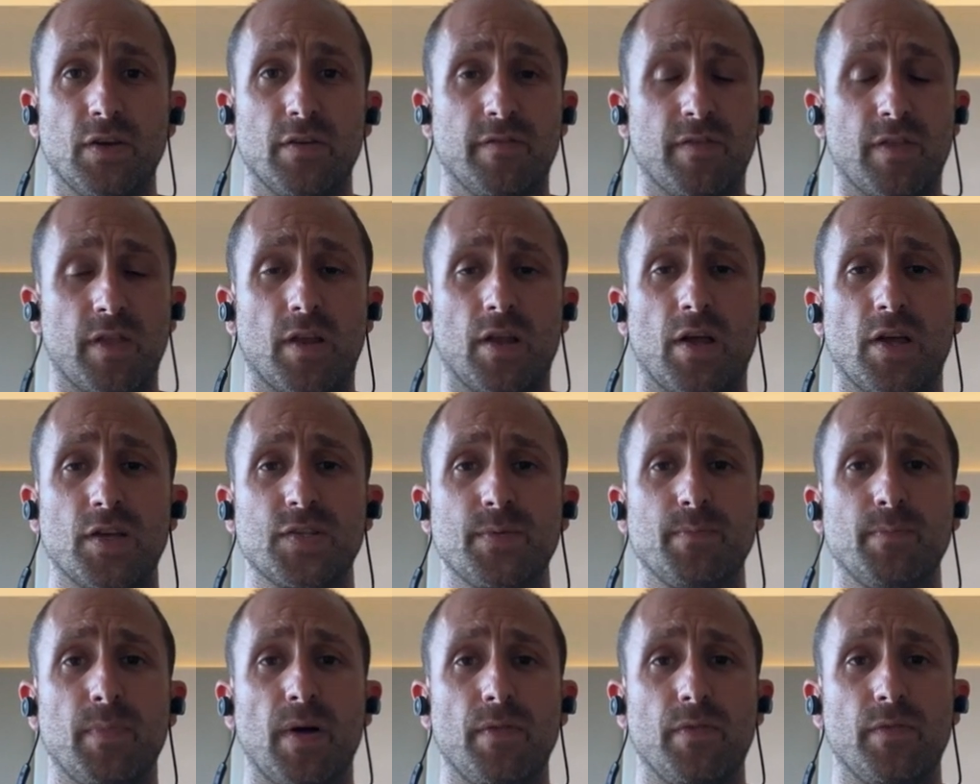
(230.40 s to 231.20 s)
over the
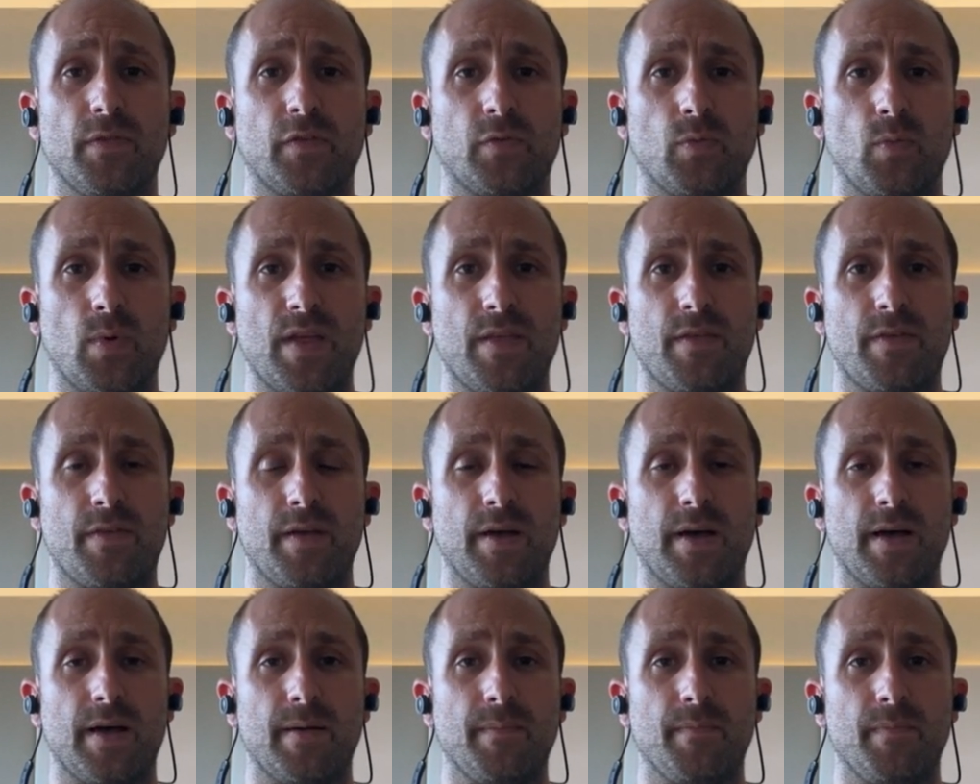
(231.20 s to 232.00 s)
last months with
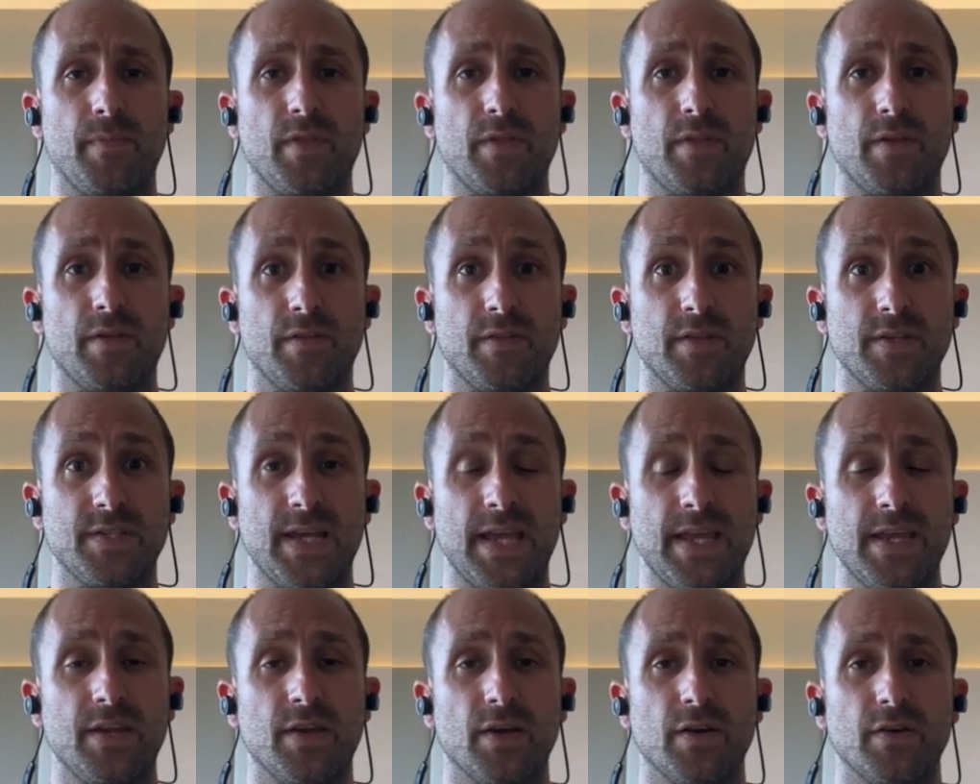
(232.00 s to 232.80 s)
um, the, the
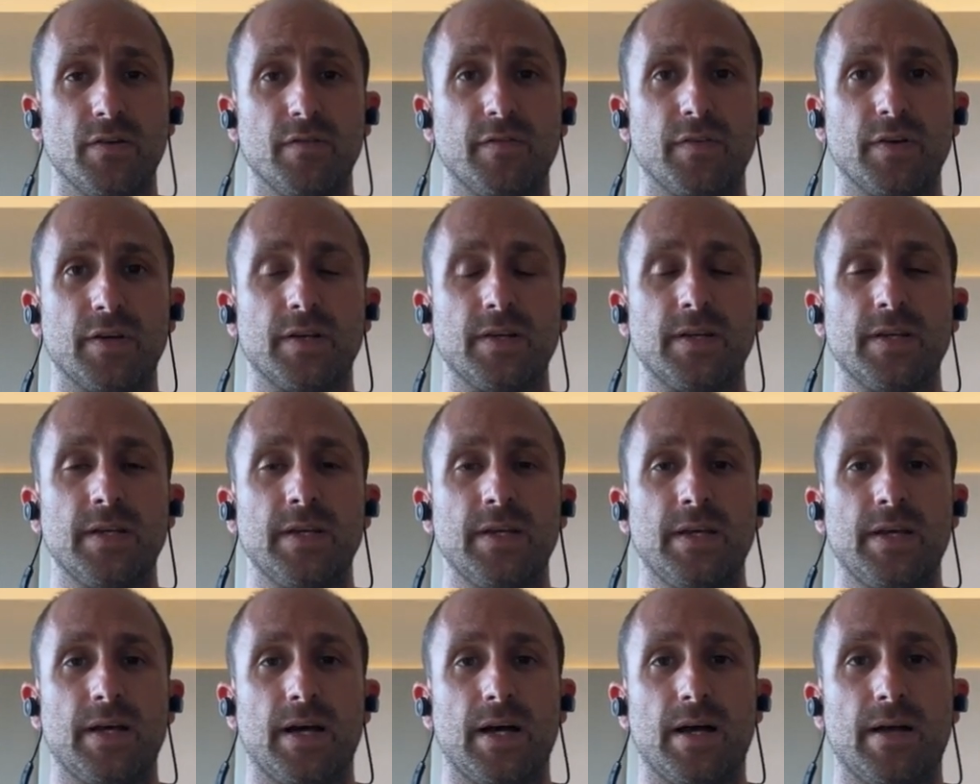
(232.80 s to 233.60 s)
takeover.
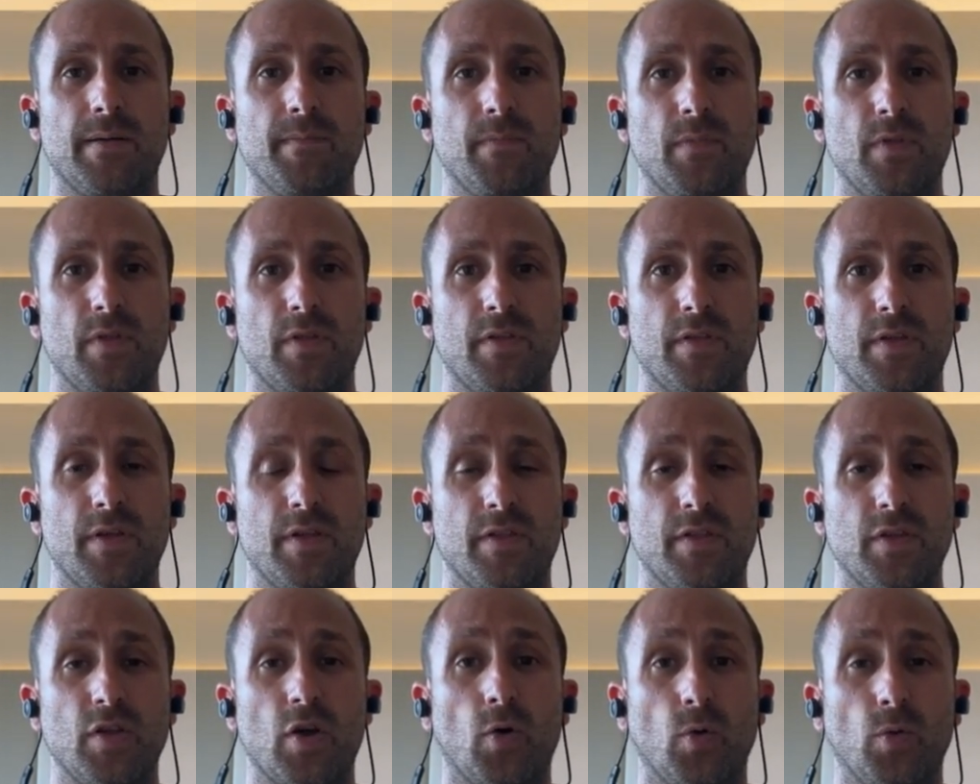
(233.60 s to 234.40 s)
Um, the,
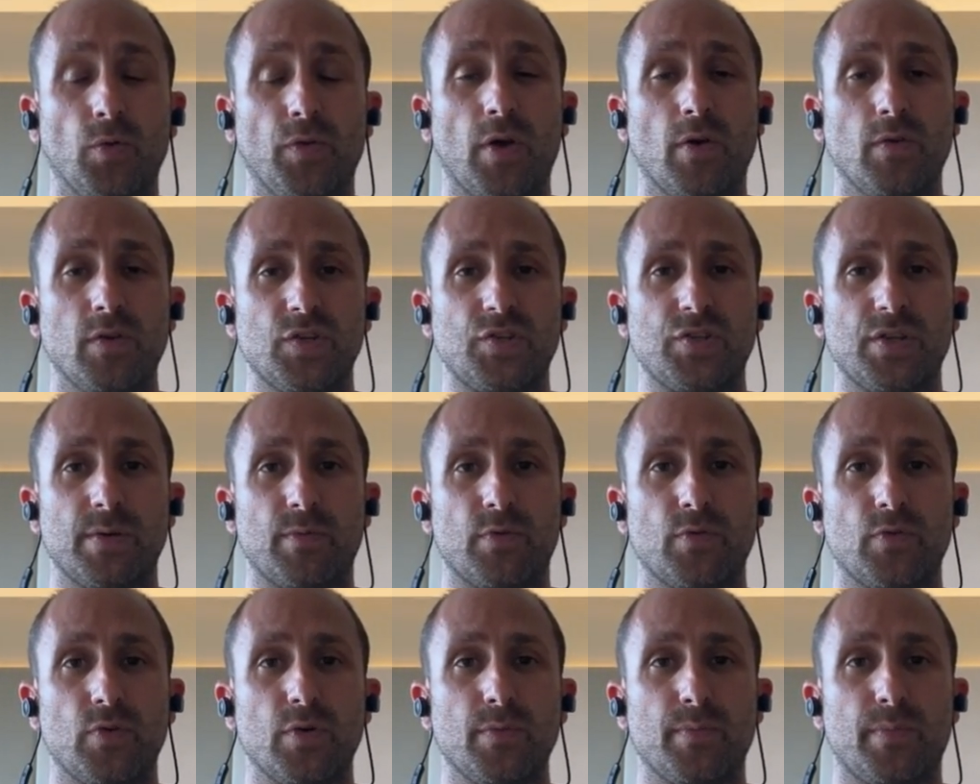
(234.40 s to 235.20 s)
the old ownership
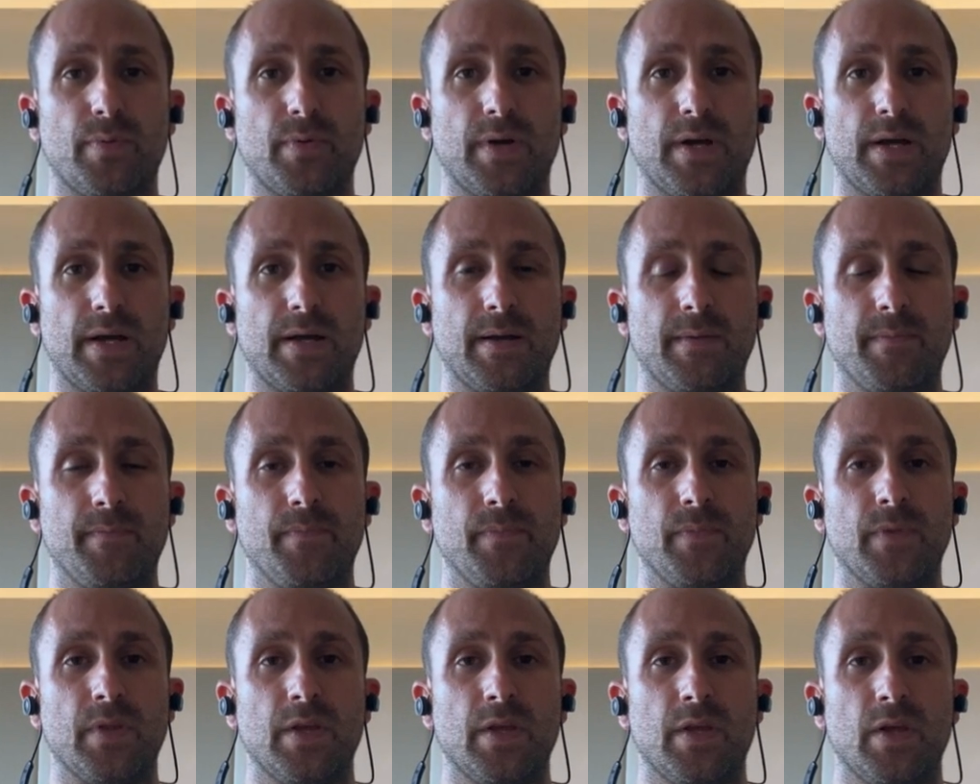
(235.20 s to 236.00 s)
group
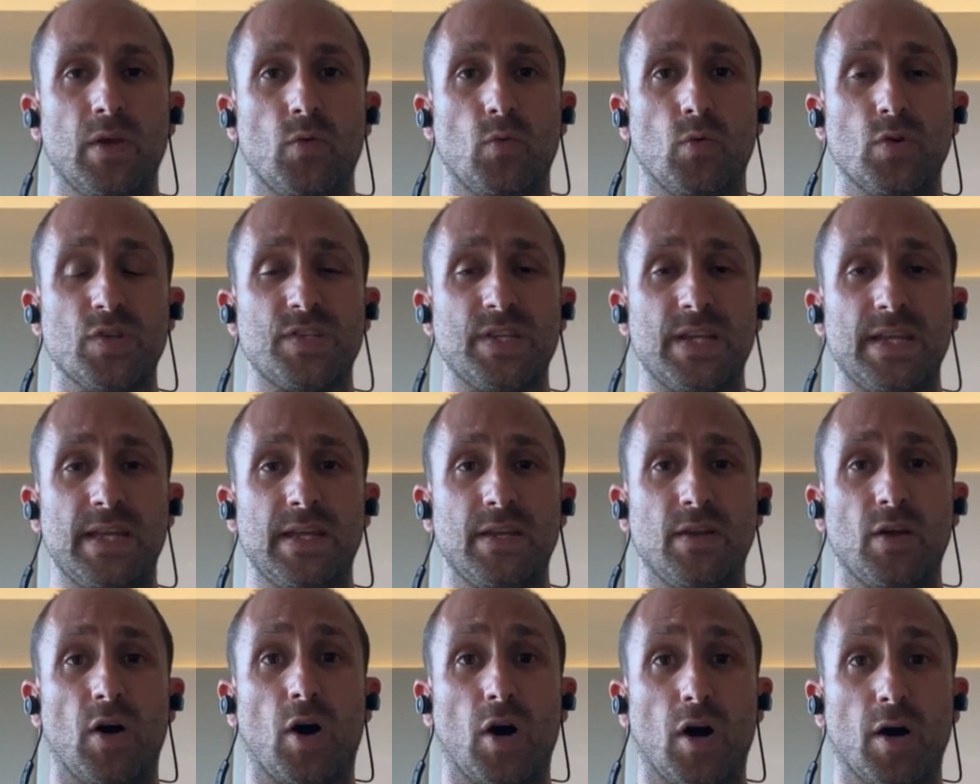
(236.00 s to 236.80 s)
um, was
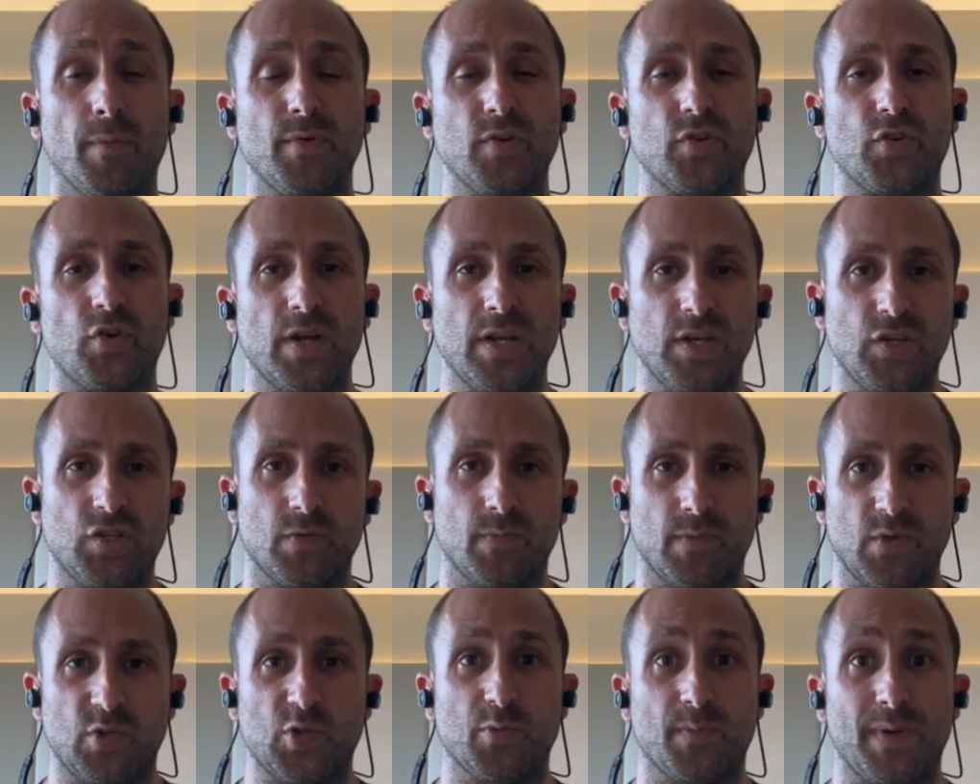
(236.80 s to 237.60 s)
in
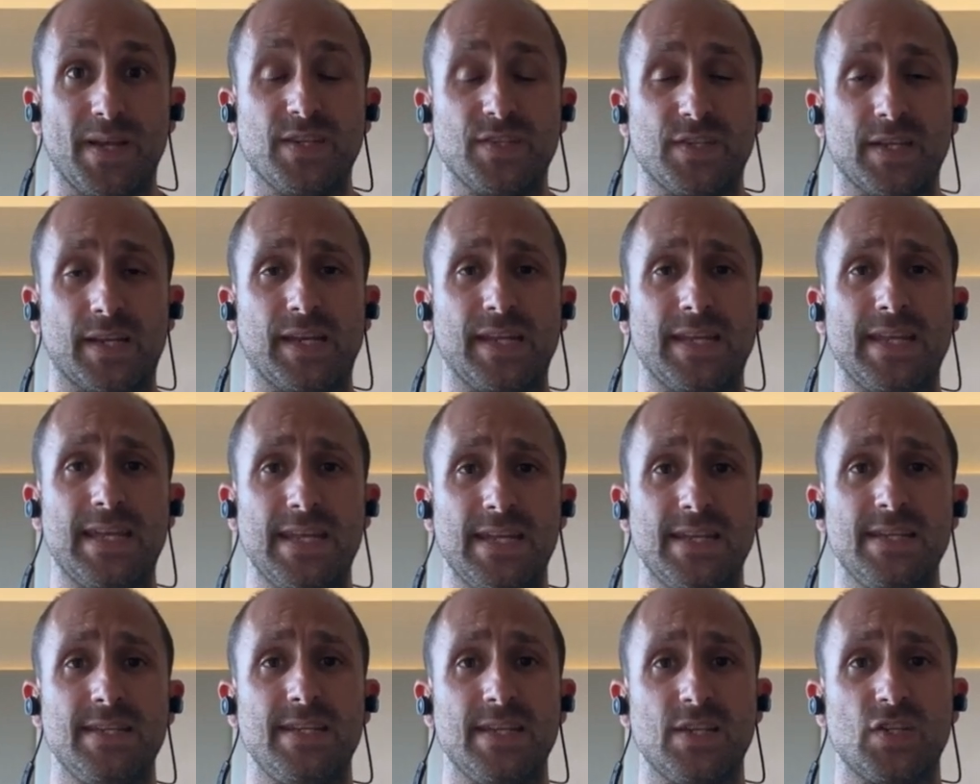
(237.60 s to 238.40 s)
arbitration, which was basically
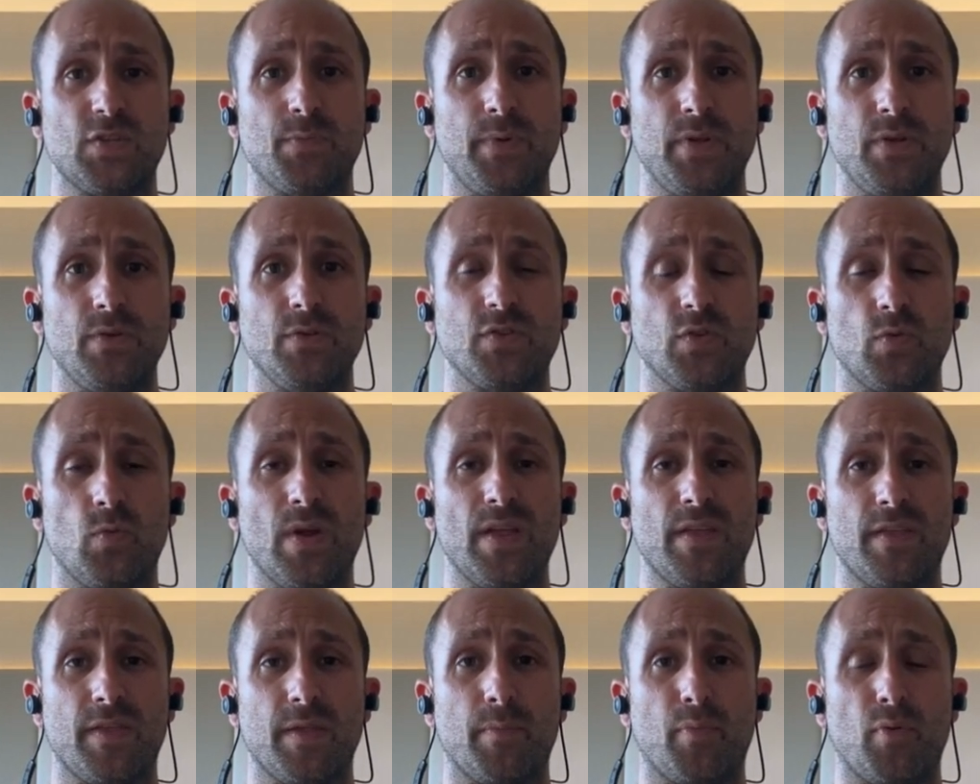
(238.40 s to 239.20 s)
in dispute
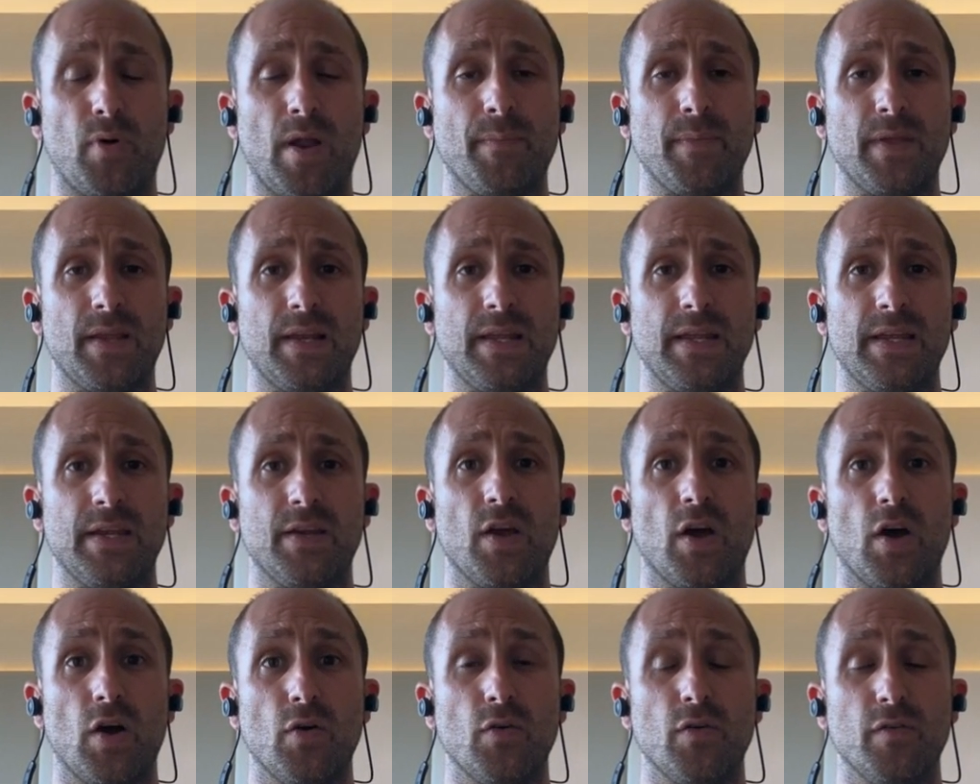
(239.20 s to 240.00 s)
with the Premier
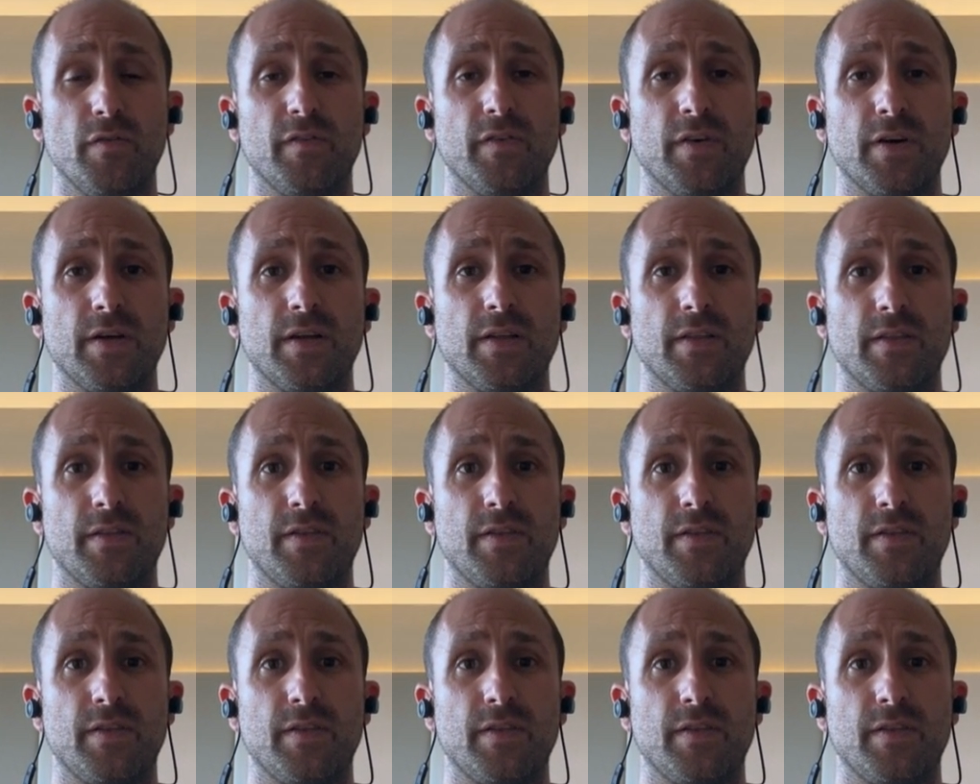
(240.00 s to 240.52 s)
League over